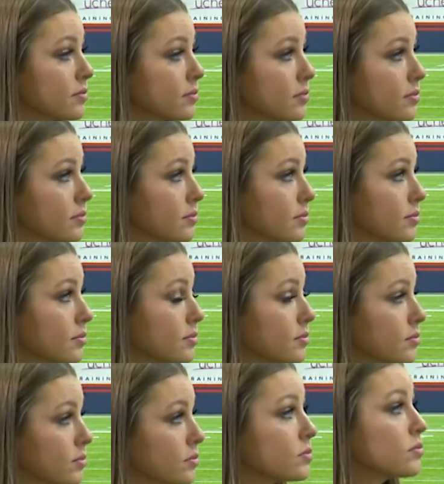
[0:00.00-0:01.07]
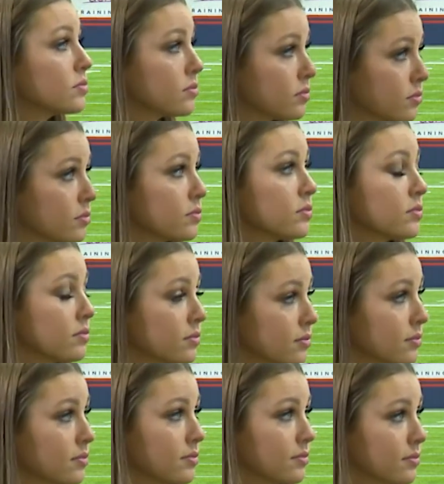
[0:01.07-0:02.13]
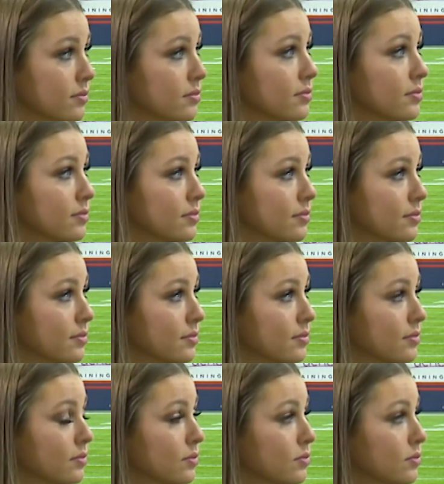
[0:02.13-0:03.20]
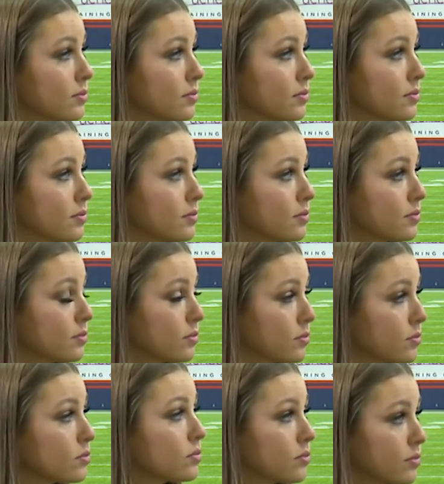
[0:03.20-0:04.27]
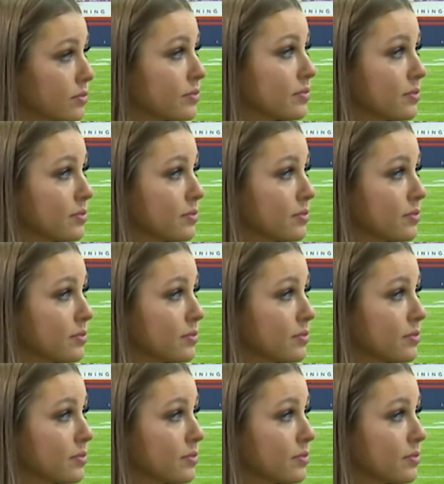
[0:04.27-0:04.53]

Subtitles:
[no speech]